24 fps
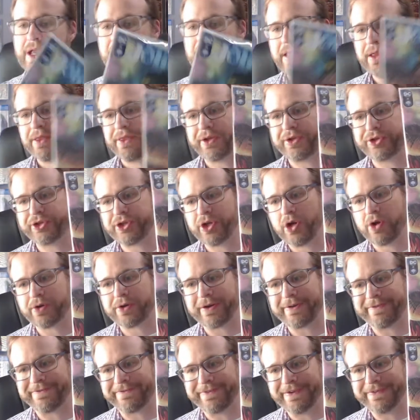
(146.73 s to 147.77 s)
The
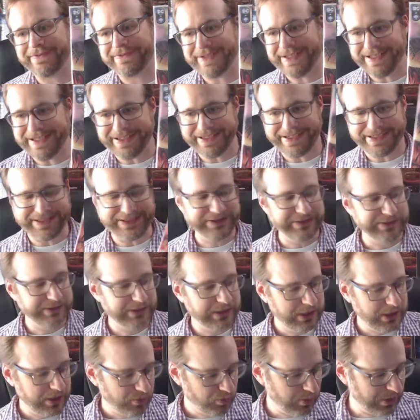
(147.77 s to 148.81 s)
Joker 15,
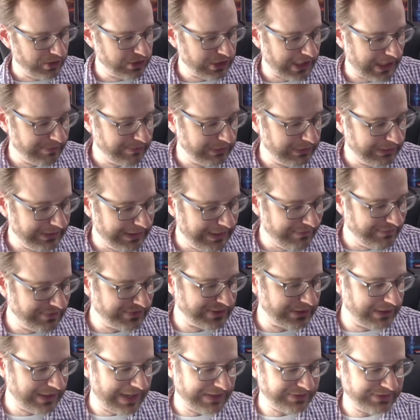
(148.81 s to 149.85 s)
which I believe is
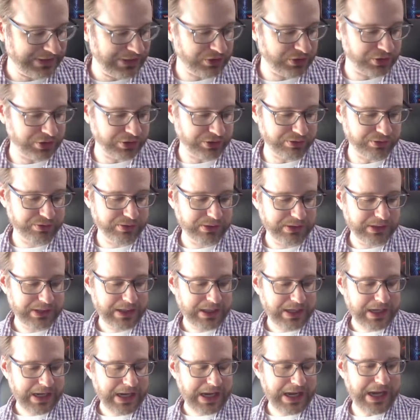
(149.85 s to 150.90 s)
the last issue,
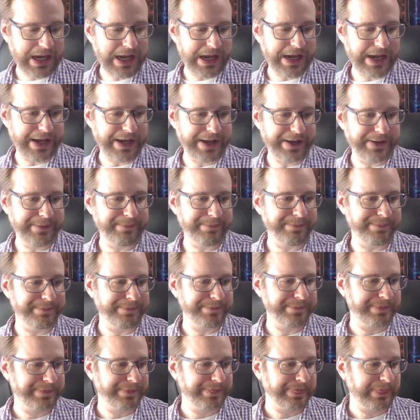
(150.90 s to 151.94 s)
um,
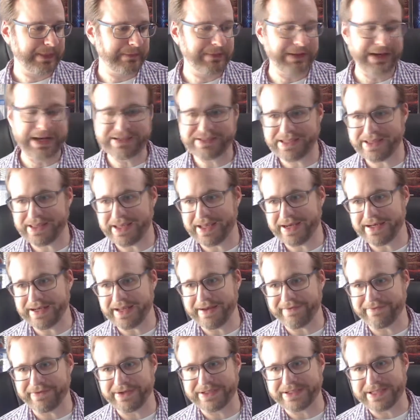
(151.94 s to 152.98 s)
but I say that
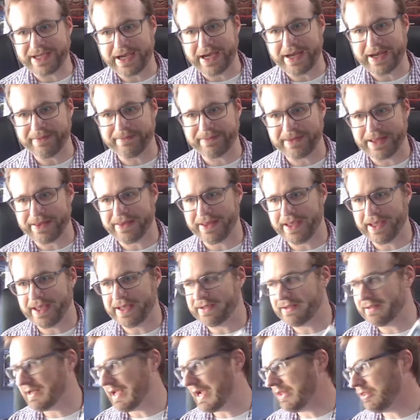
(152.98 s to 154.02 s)
every time, and
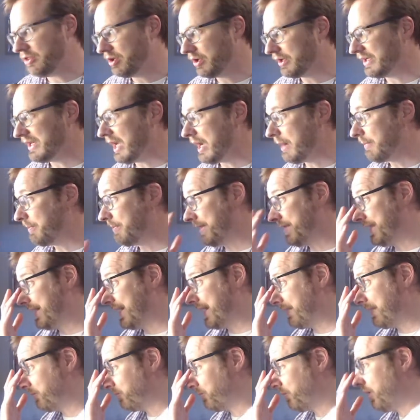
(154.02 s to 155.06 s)
then I look it up, and then
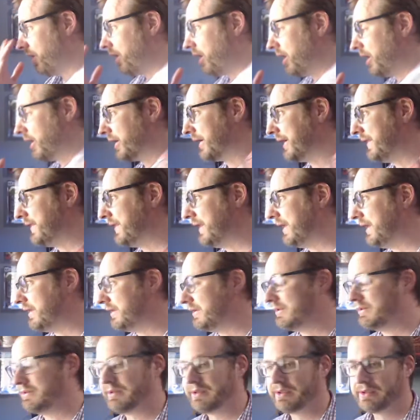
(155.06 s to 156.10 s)
I'm wrong, and
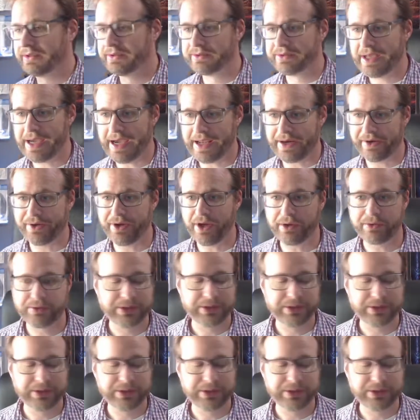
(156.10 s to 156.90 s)
then I don't know.